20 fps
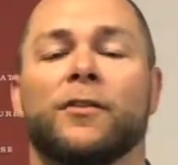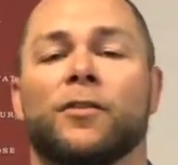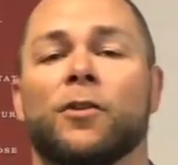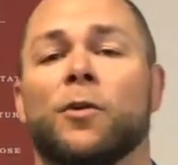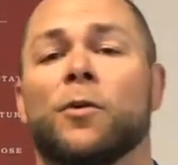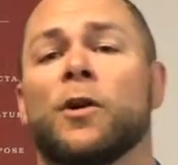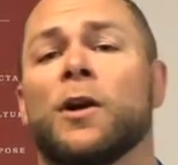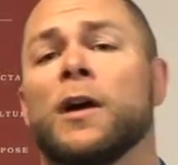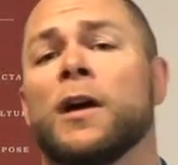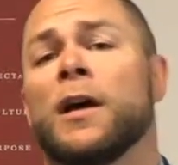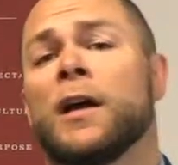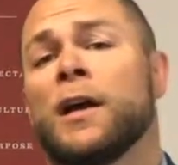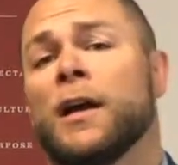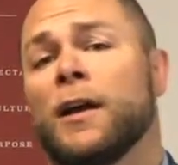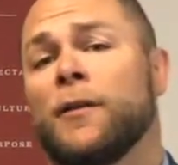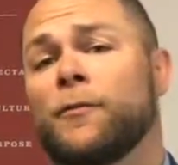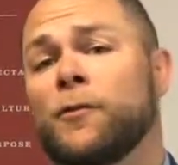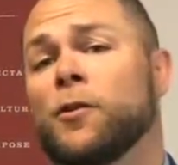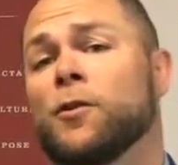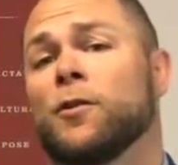So
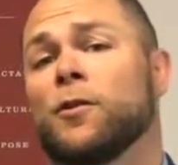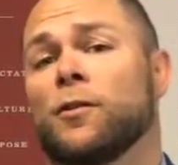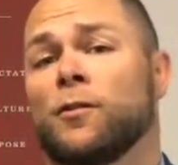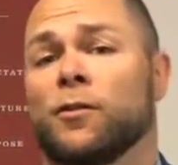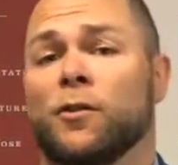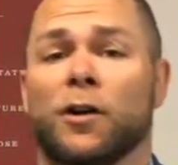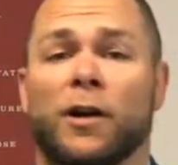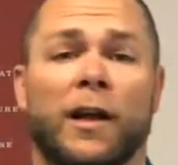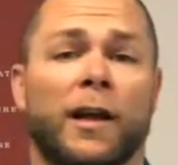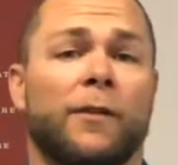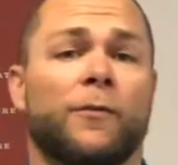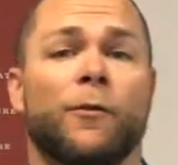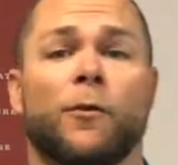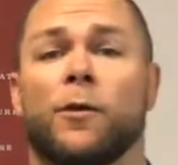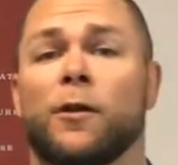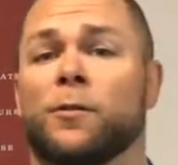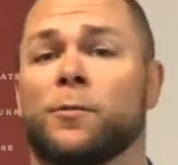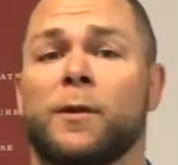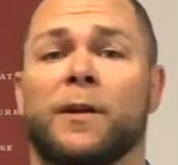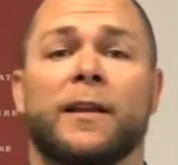if you're looking
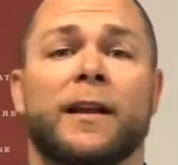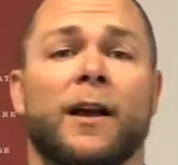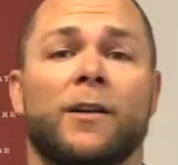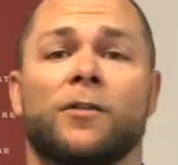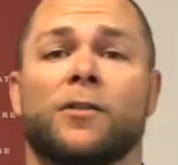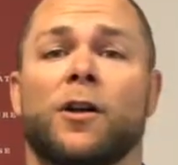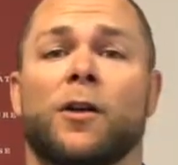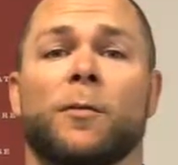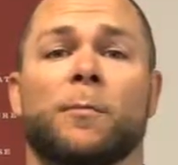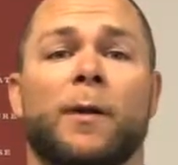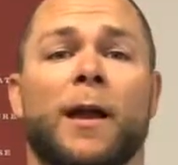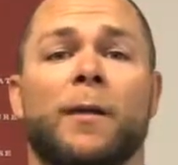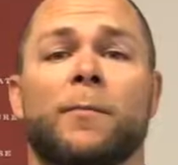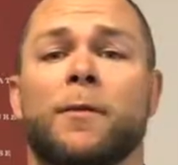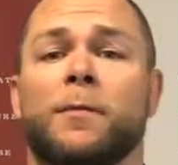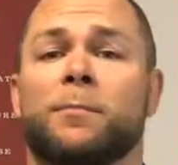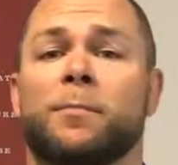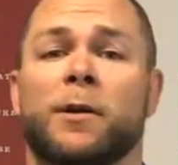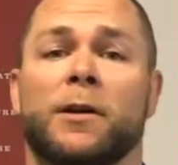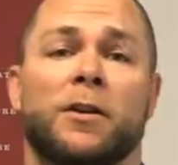for a $3,000
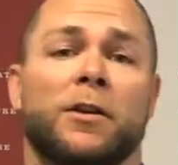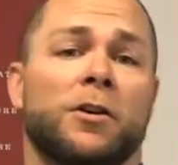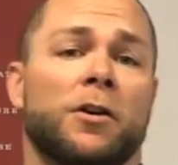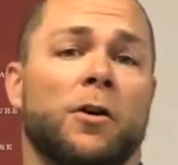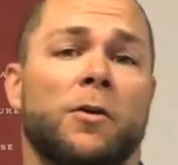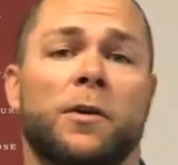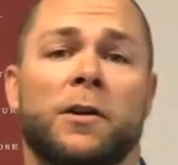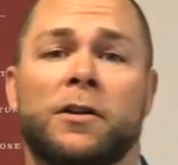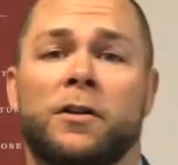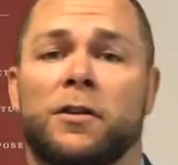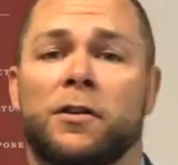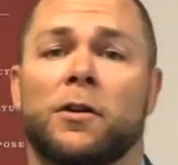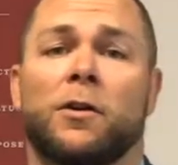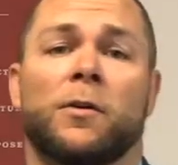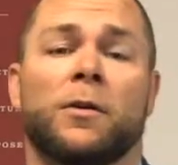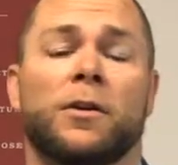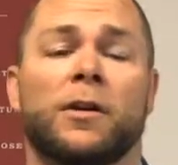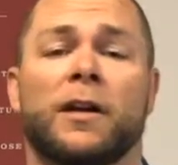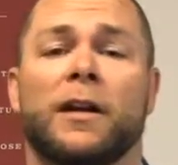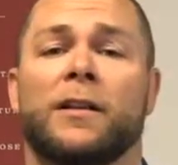payment, but you go and
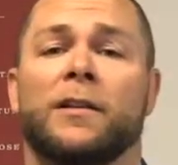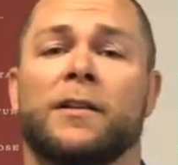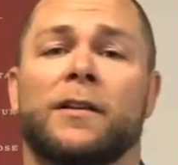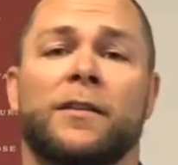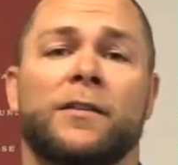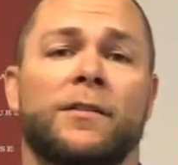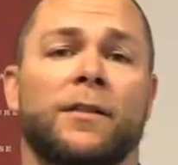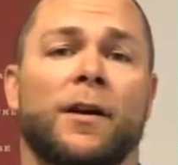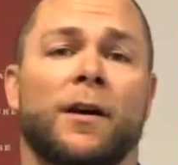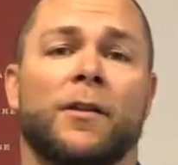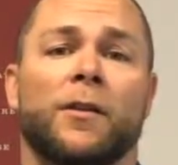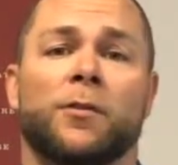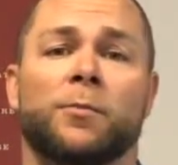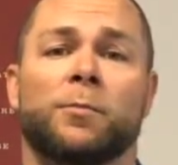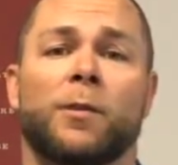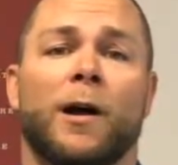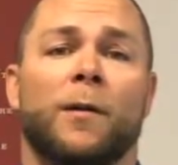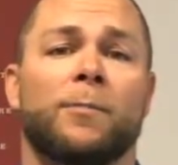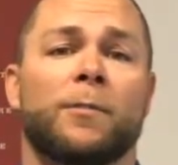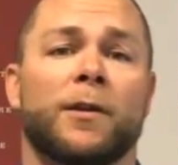look at this
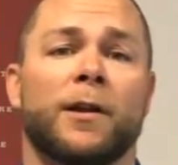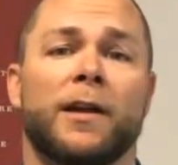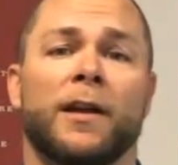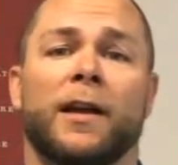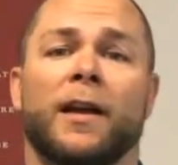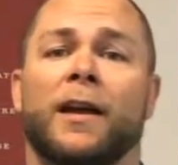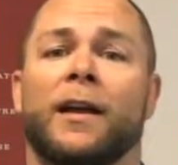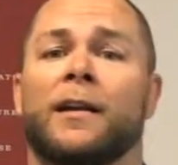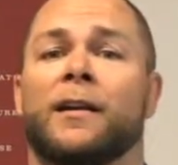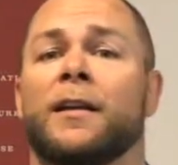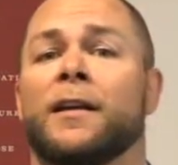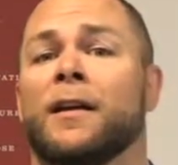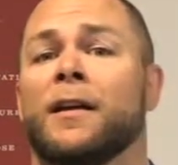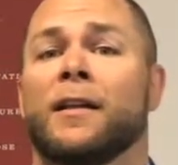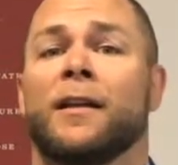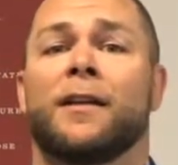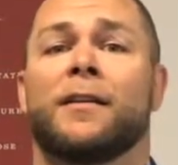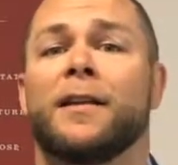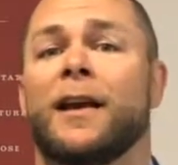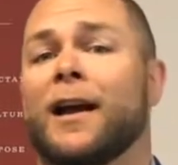property and
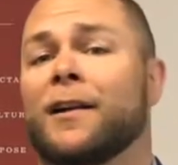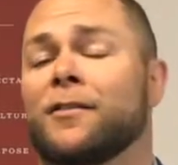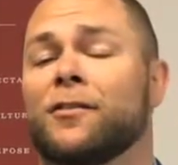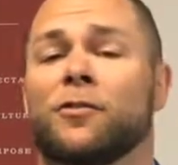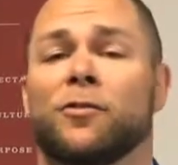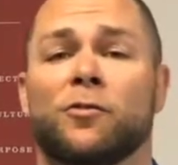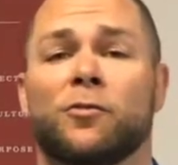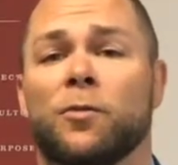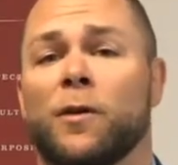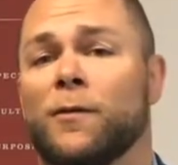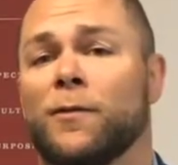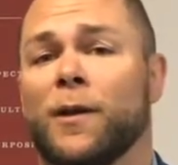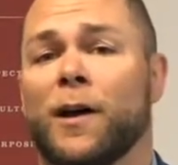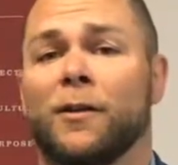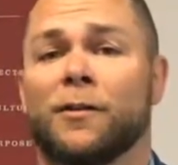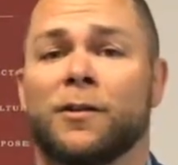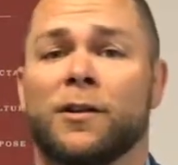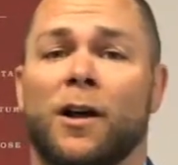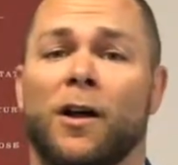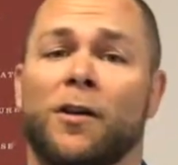the taxes are
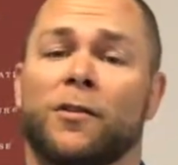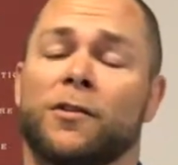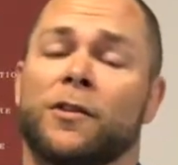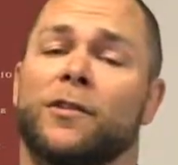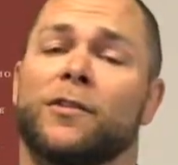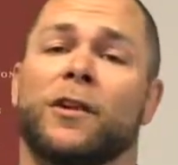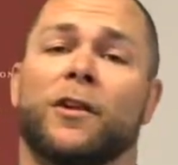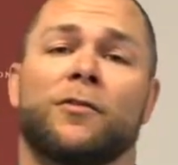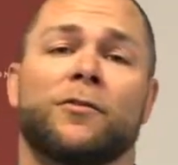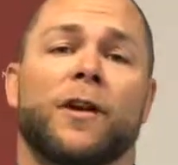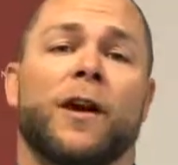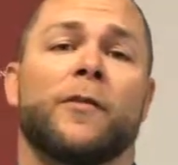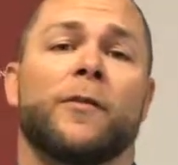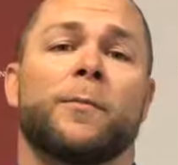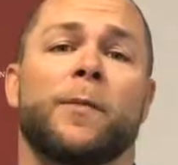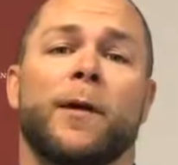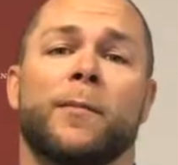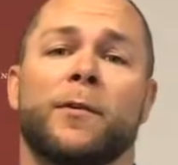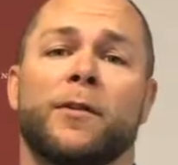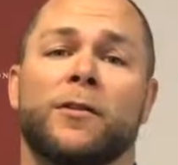$12,000 and it's going to drive the
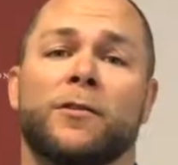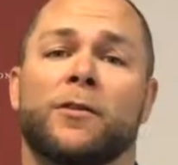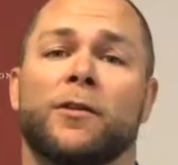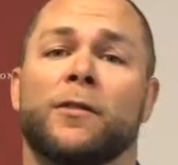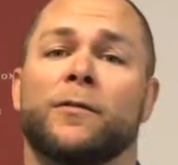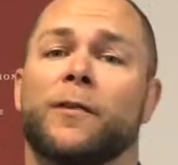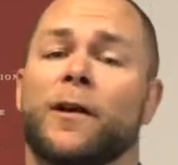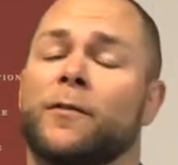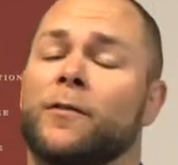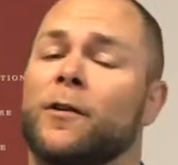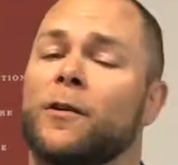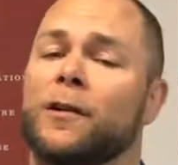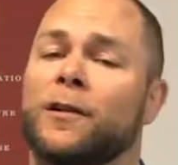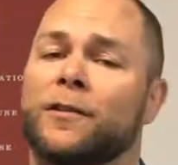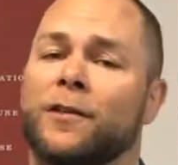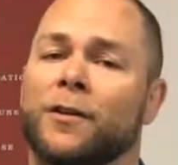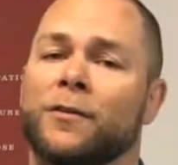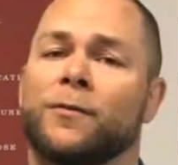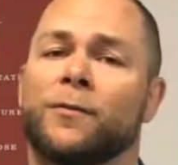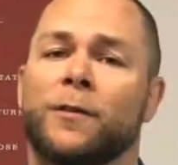payment to $3,500, it
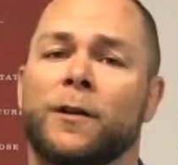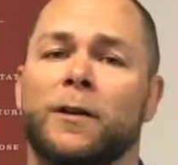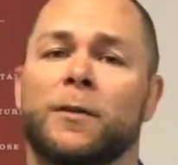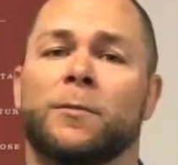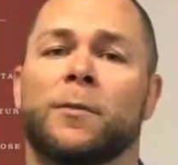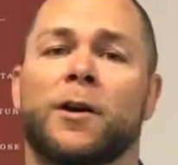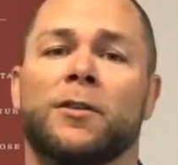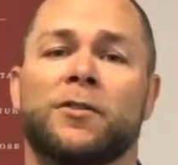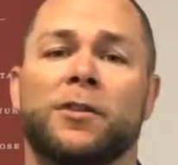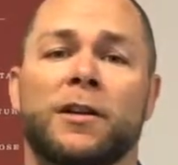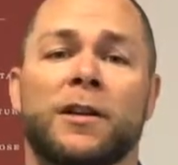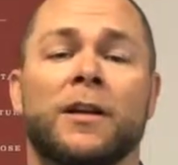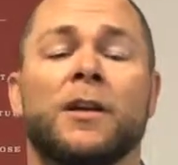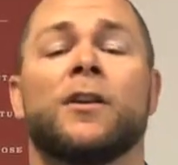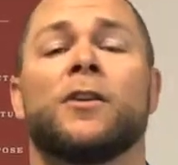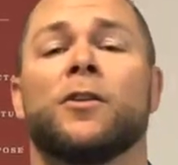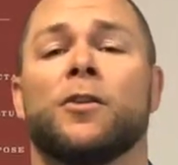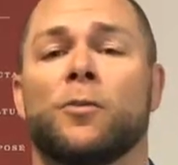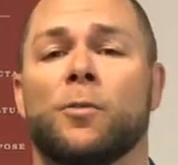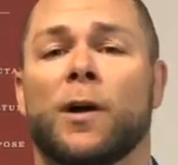doesn't fit the budget,
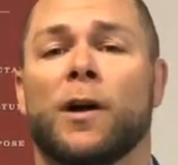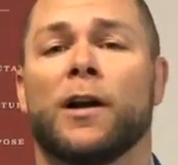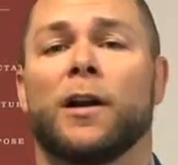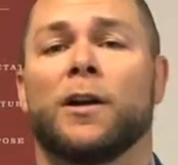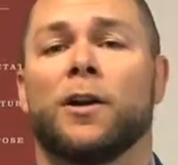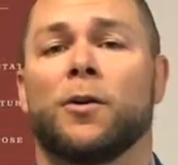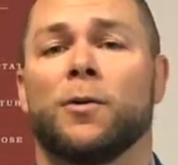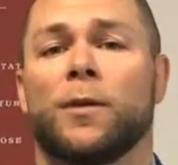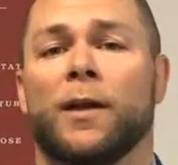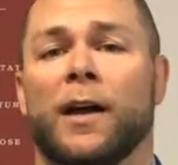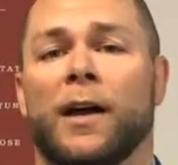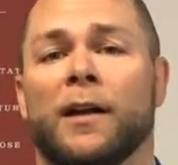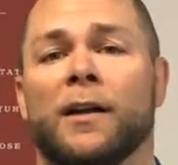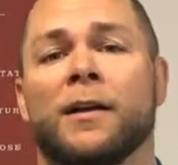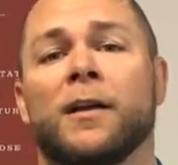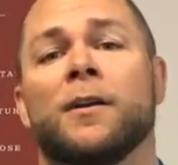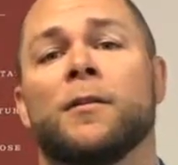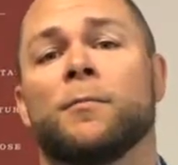you want to know that.